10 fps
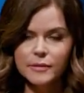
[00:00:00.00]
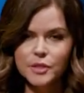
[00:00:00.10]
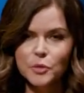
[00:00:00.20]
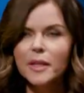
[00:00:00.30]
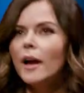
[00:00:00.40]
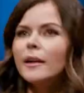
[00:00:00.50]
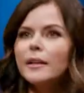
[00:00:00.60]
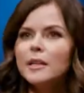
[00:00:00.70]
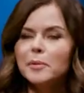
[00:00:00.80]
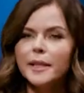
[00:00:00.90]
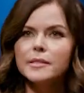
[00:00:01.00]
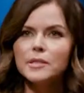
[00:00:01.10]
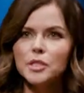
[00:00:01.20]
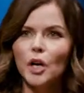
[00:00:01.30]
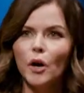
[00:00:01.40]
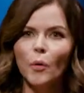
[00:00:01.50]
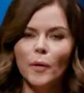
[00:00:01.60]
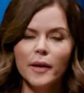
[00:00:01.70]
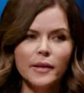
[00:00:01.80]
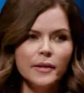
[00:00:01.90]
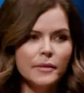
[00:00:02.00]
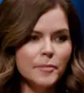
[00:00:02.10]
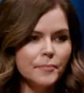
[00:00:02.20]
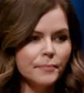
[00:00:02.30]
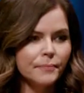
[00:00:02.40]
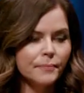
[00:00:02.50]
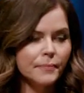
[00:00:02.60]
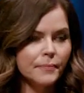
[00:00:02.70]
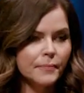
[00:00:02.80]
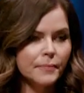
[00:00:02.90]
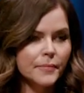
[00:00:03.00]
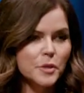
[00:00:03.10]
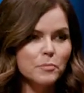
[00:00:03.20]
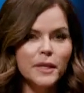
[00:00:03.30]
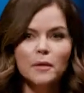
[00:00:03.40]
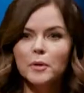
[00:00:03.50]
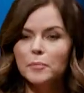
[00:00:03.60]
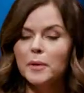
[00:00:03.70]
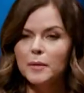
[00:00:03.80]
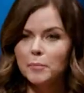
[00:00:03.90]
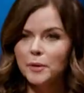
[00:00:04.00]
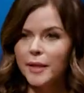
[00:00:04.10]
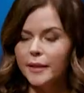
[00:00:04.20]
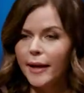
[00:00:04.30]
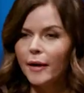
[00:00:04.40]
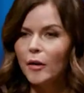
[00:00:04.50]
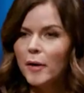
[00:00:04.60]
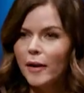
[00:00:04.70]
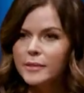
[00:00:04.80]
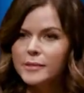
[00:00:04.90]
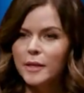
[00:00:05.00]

Do we not need a place to go to be with people that care about us,